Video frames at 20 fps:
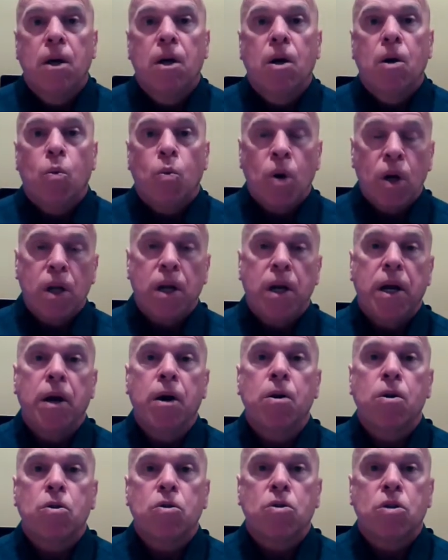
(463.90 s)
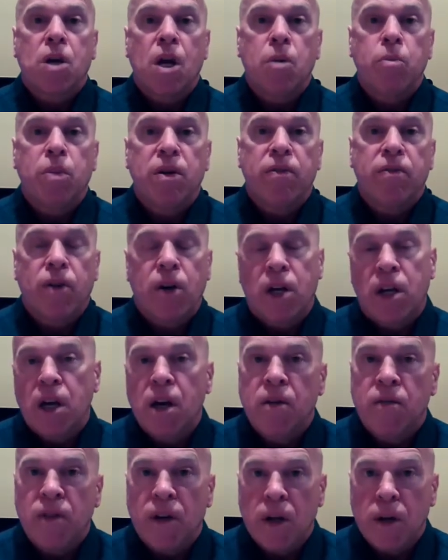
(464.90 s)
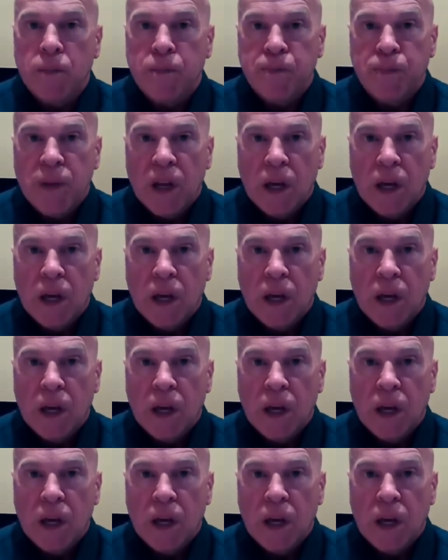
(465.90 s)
What errors can be forgiven?